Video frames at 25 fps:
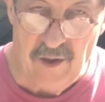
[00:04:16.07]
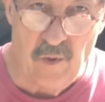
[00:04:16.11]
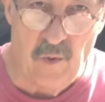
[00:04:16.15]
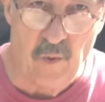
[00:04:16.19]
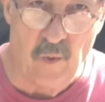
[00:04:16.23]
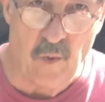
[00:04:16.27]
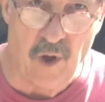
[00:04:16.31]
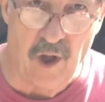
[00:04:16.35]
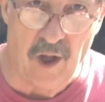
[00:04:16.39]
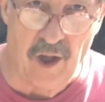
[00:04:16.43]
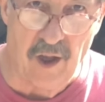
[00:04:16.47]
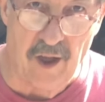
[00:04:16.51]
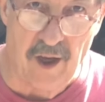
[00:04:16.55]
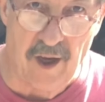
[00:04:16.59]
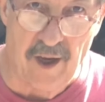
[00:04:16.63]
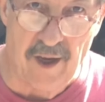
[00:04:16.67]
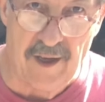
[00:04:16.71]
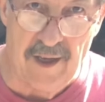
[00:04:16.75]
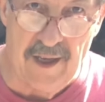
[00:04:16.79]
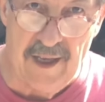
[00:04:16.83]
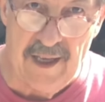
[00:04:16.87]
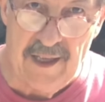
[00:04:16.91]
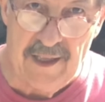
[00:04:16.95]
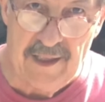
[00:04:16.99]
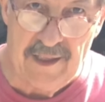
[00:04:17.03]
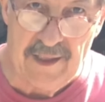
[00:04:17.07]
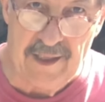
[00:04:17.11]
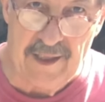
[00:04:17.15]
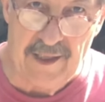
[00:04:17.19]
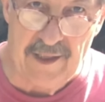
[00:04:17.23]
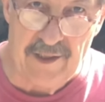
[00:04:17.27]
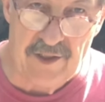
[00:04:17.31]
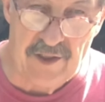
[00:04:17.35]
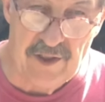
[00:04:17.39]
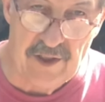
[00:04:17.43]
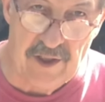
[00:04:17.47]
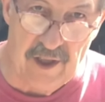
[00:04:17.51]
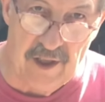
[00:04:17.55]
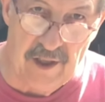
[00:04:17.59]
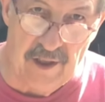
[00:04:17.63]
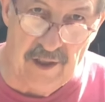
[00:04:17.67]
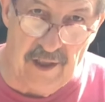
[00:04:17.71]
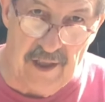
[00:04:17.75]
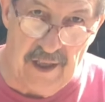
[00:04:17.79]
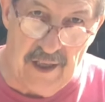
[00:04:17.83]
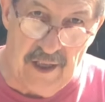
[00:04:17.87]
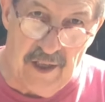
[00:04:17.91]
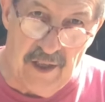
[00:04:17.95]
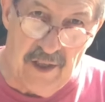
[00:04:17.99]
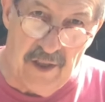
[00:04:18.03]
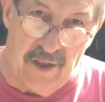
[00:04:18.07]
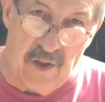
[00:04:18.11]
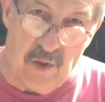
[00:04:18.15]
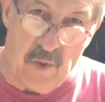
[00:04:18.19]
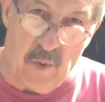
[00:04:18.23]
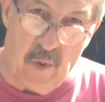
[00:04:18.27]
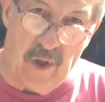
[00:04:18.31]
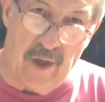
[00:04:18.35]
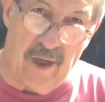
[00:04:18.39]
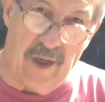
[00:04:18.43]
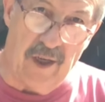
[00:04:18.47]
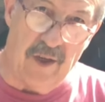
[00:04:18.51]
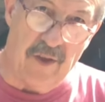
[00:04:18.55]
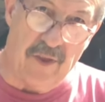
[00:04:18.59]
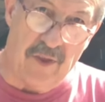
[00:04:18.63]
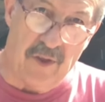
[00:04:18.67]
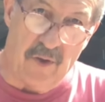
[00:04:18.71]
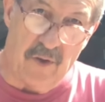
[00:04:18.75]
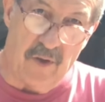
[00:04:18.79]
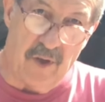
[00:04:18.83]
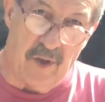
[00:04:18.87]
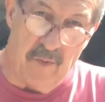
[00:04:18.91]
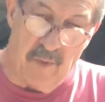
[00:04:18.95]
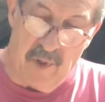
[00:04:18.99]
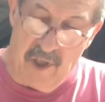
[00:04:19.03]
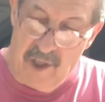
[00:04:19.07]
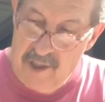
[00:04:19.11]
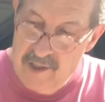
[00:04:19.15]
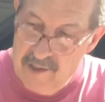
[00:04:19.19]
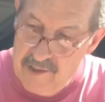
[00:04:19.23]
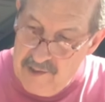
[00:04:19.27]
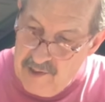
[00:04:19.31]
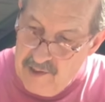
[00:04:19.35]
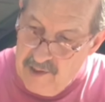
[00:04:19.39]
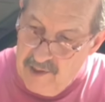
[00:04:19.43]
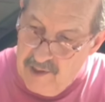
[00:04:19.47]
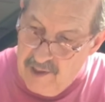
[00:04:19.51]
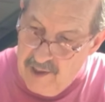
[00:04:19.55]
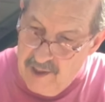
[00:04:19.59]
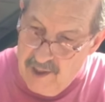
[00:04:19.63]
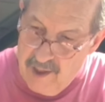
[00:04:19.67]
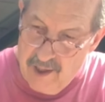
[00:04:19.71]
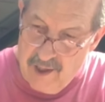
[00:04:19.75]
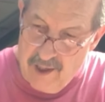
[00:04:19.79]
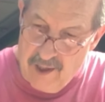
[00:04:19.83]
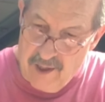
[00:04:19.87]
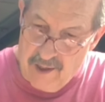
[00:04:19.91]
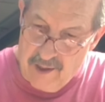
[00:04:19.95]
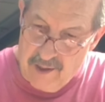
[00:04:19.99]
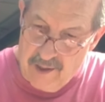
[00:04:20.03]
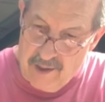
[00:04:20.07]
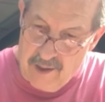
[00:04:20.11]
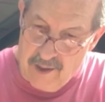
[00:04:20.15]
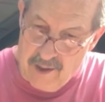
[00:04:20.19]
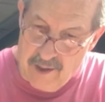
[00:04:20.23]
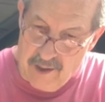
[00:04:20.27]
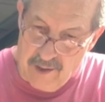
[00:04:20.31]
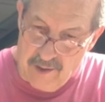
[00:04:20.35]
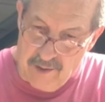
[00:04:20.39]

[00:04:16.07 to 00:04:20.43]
Voila. Let it sit 20 to 30 minutes, and